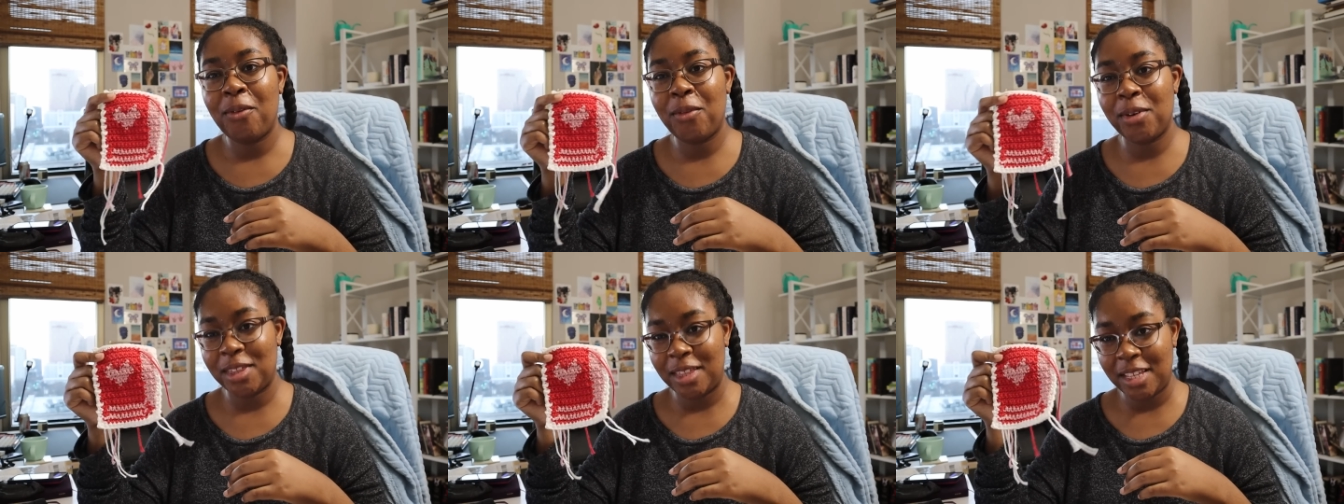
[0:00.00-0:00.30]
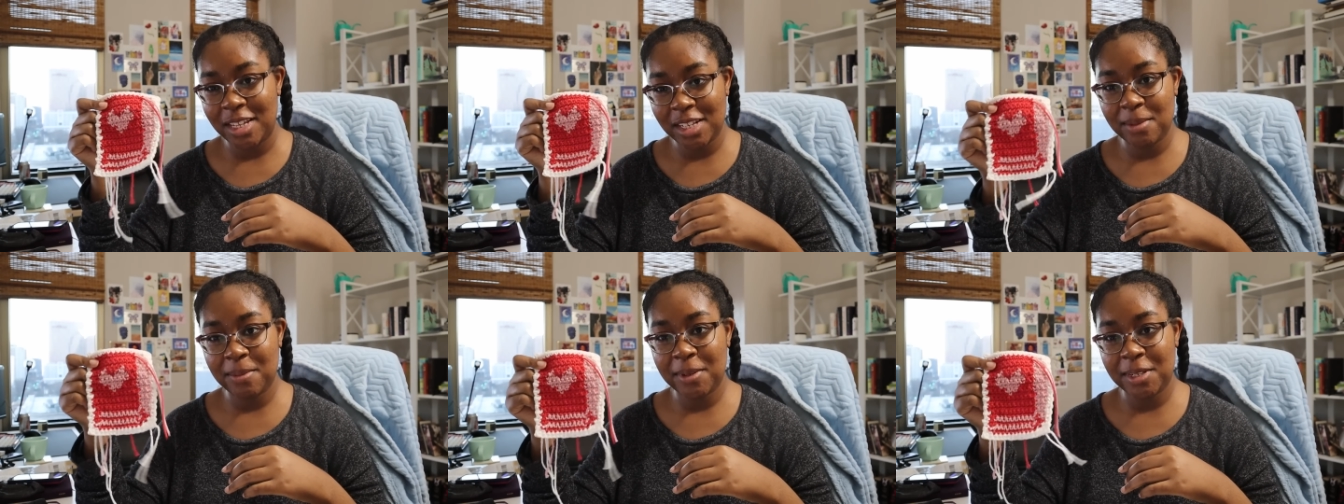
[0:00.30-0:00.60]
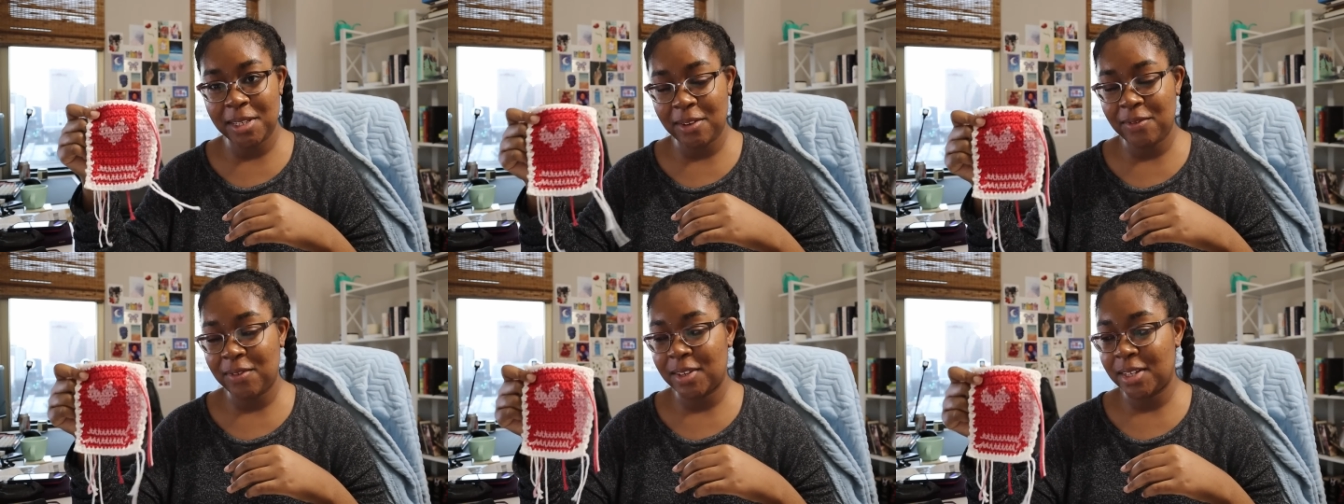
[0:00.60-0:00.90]
with this
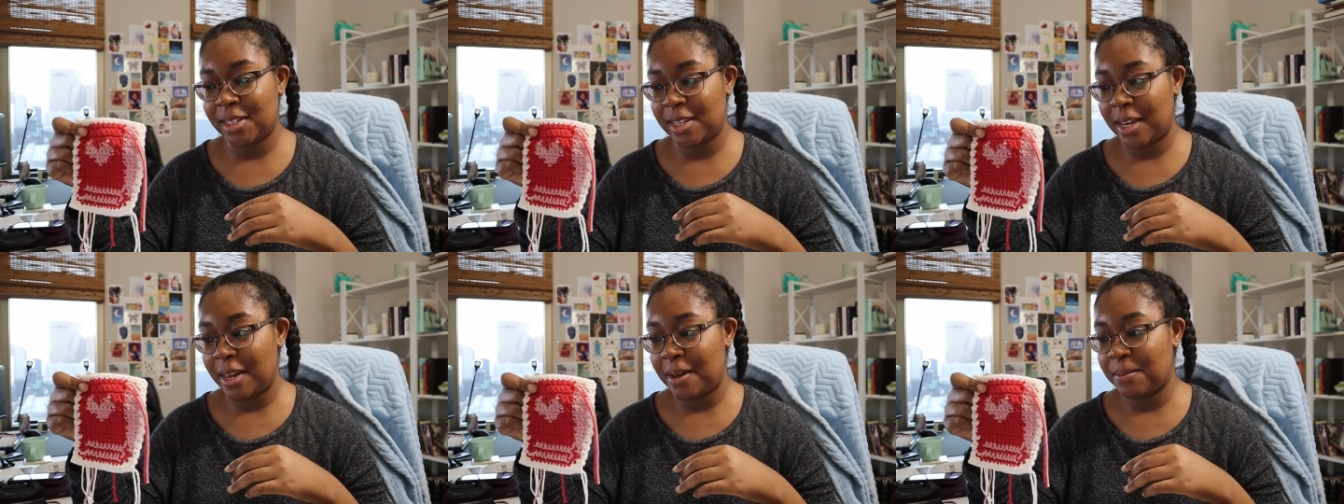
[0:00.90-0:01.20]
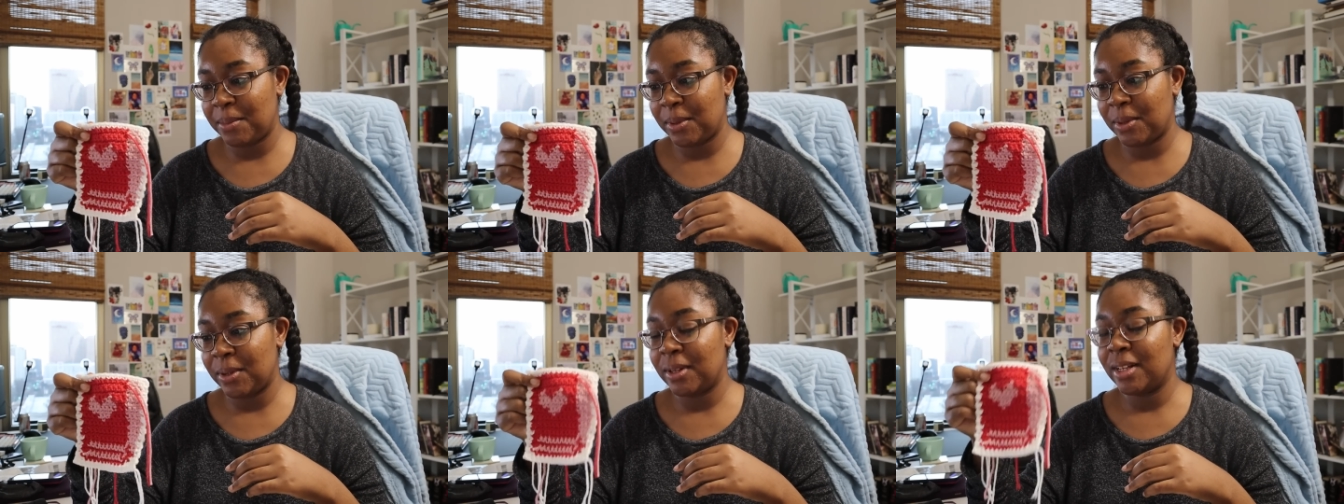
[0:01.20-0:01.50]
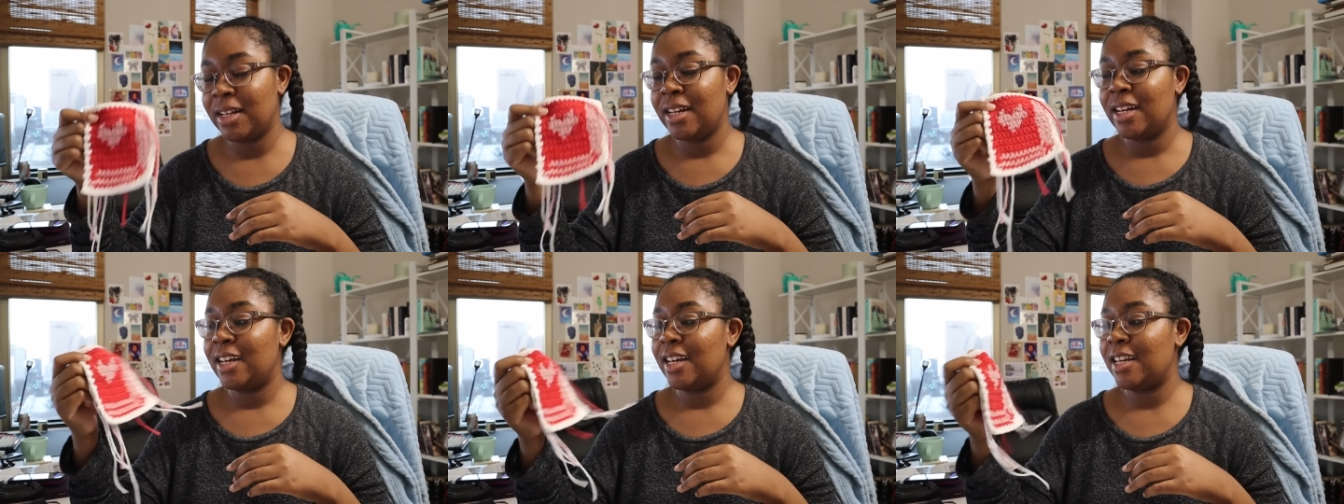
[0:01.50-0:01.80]
specific sample
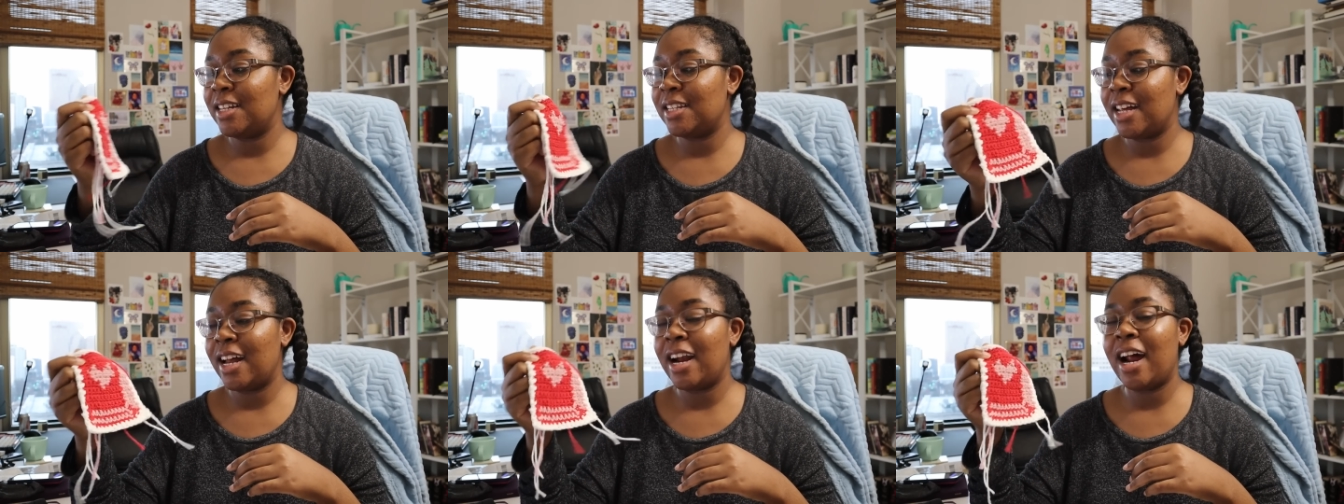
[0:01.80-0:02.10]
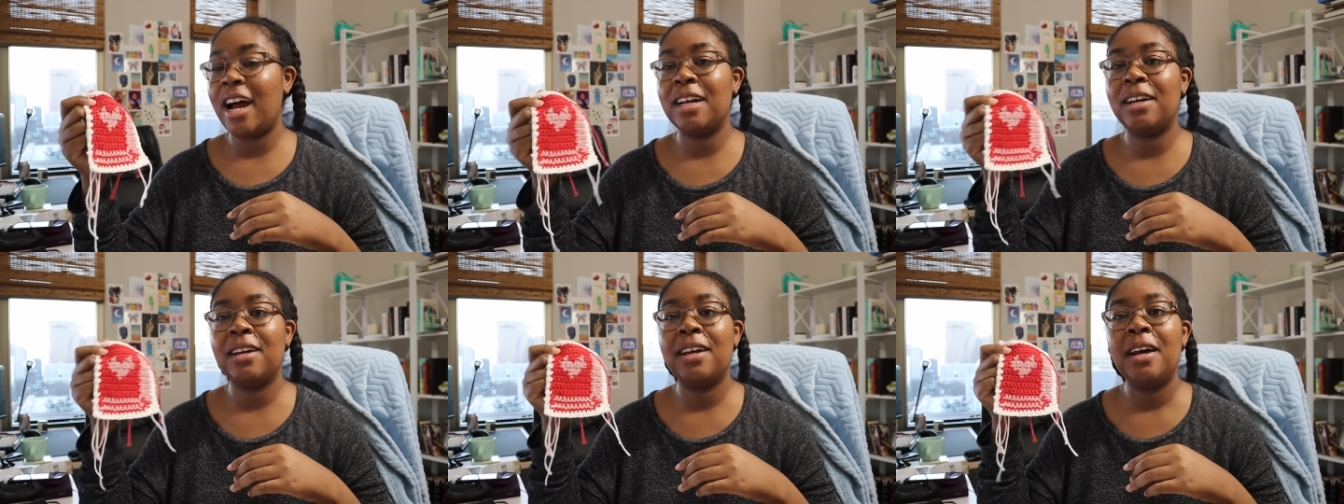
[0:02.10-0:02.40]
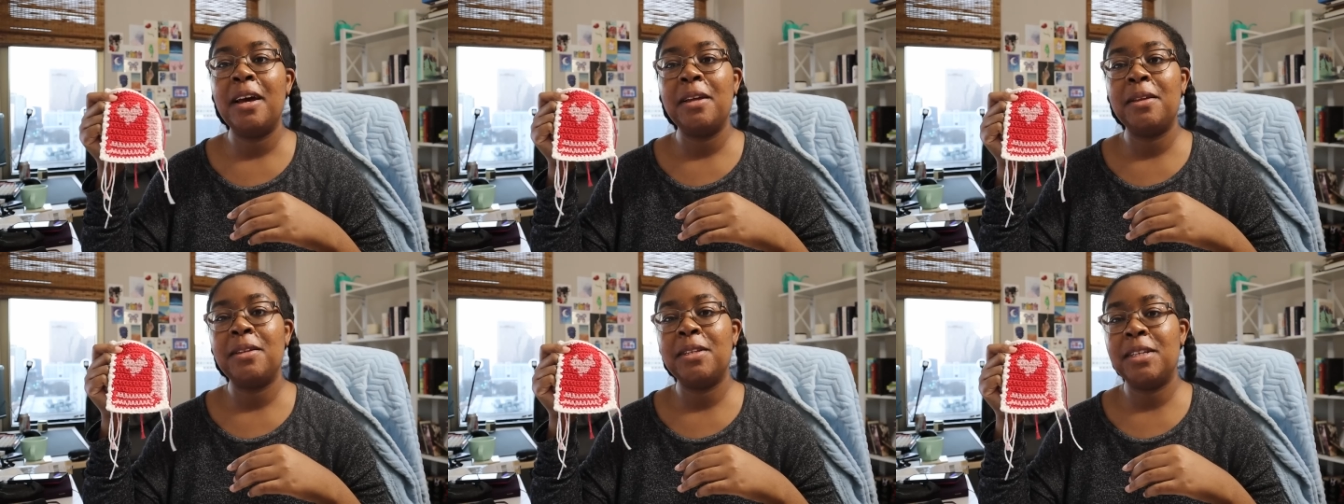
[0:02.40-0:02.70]
is that I
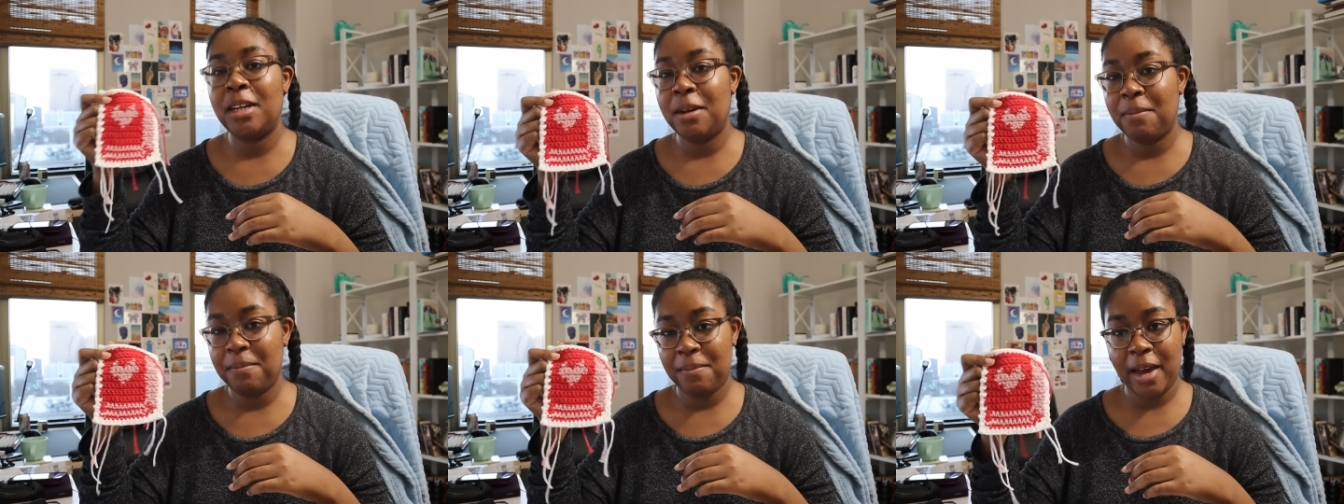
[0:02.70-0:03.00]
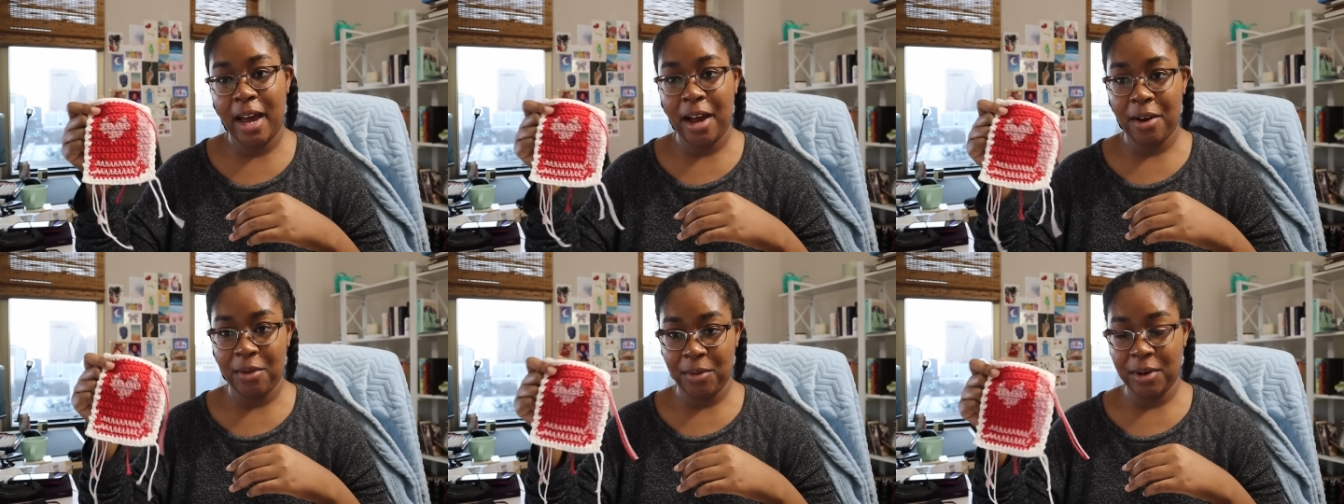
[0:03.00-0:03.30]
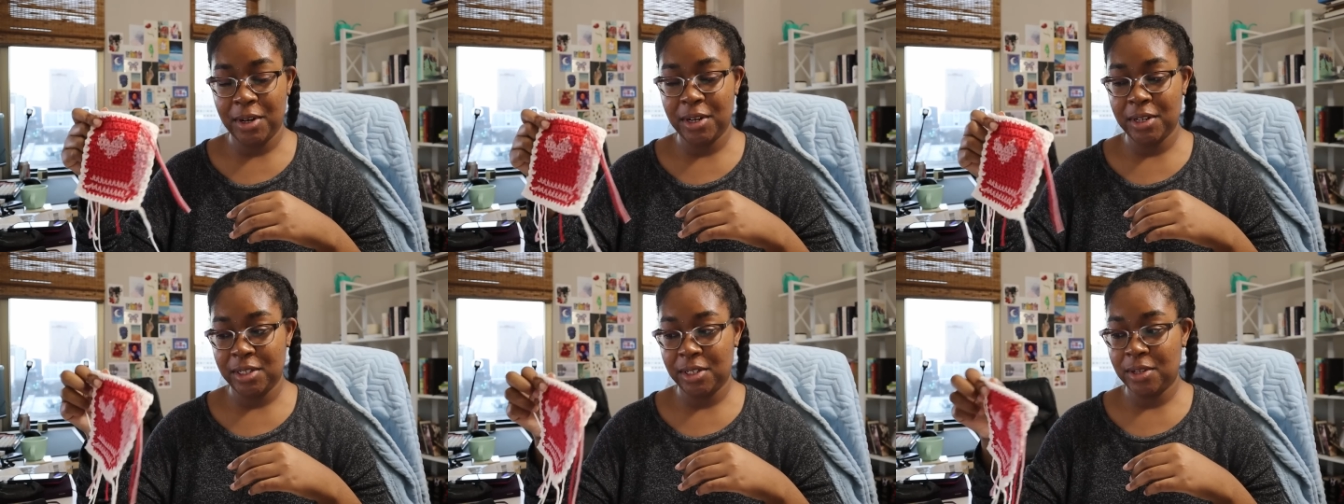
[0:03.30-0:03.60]
did it
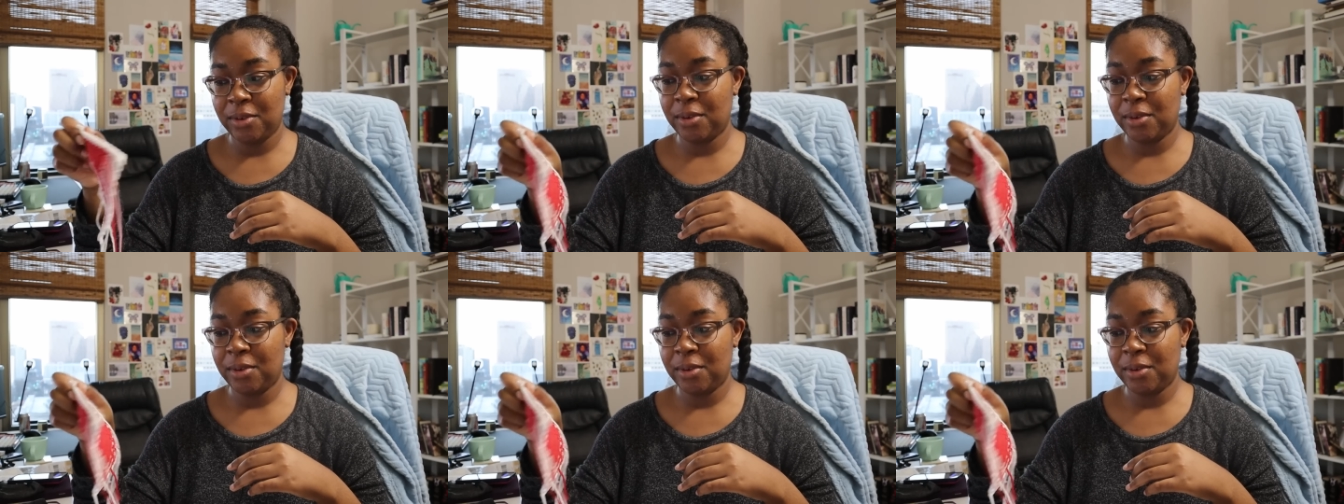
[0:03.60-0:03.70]
backwards,